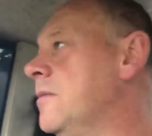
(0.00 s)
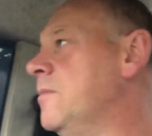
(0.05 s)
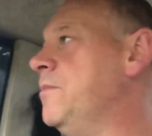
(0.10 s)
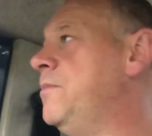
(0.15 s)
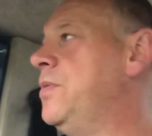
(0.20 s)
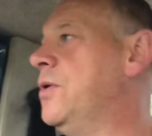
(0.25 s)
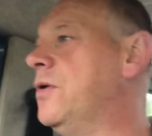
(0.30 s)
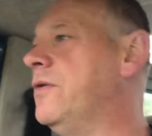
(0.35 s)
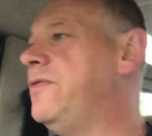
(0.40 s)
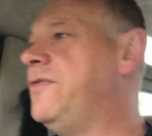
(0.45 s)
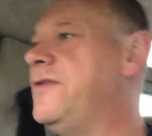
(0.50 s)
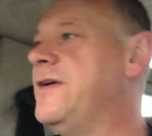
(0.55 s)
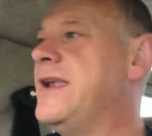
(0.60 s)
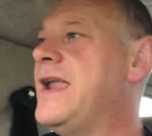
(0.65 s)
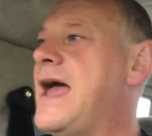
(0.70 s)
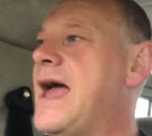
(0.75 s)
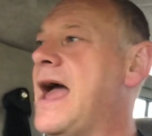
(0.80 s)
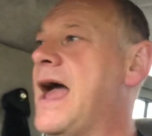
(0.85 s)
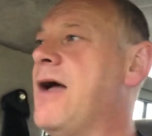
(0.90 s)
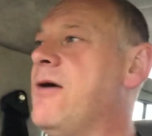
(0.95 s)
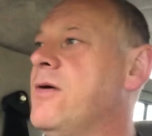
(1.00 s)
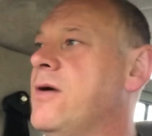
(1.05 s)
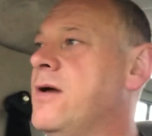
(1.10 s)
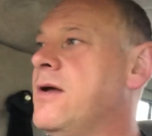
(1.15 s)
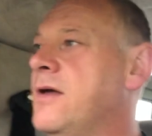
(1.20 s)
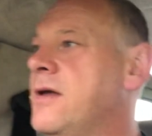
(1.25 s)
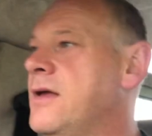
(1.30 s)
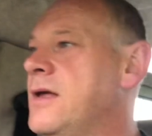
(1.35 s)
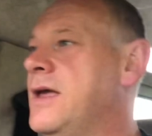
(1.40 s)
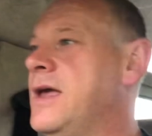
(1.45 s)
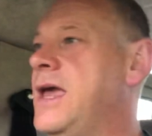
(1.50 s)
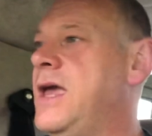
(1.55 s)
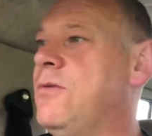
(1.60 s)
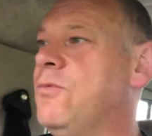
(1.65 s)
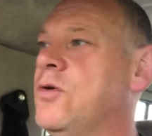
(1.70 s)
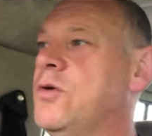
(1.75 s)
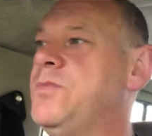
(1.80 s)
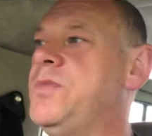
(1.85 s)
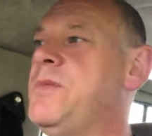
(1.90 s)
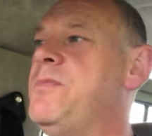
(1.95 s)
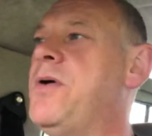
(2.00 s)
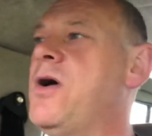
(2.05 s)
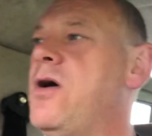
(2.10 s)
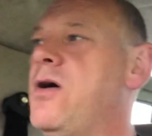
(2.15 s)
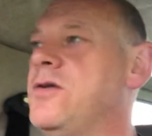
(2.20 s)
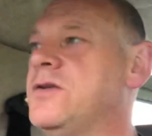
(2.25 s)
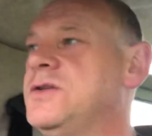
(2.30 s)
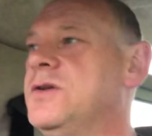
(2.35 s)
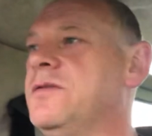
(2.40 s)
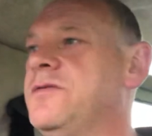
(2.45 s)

But for now, it would be parked